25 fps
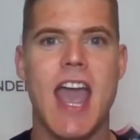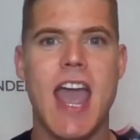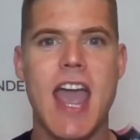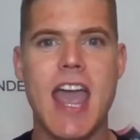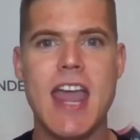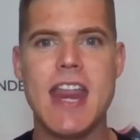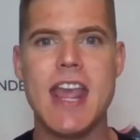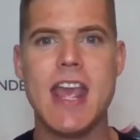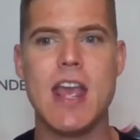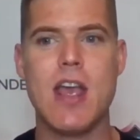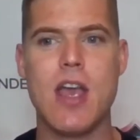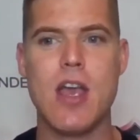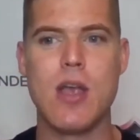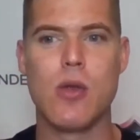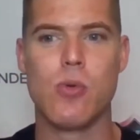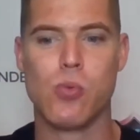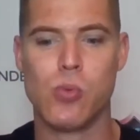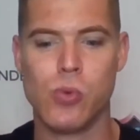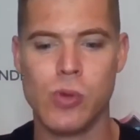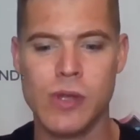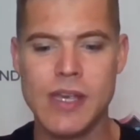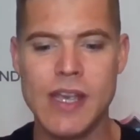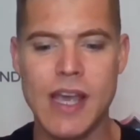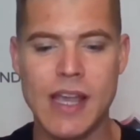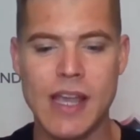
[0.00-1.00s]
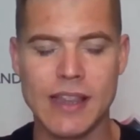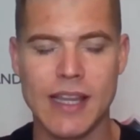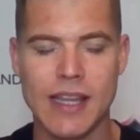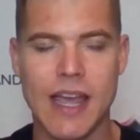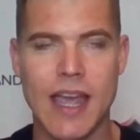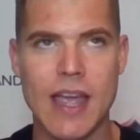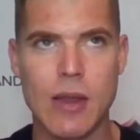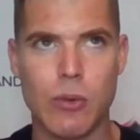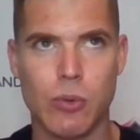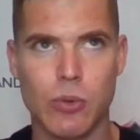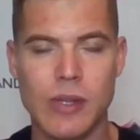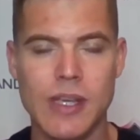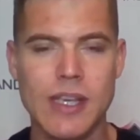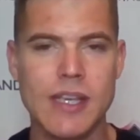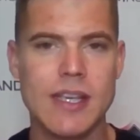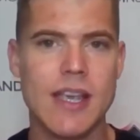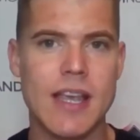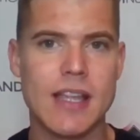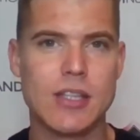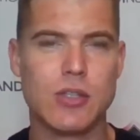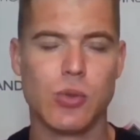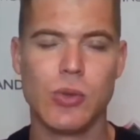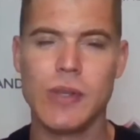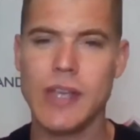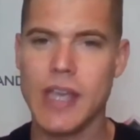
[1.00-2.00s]
And it's really
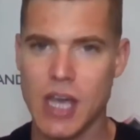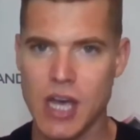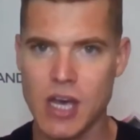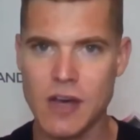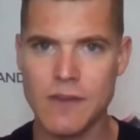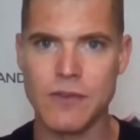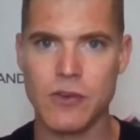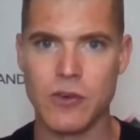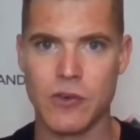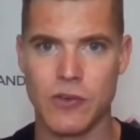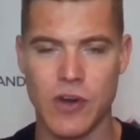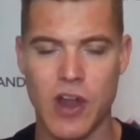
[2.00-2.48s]
helpful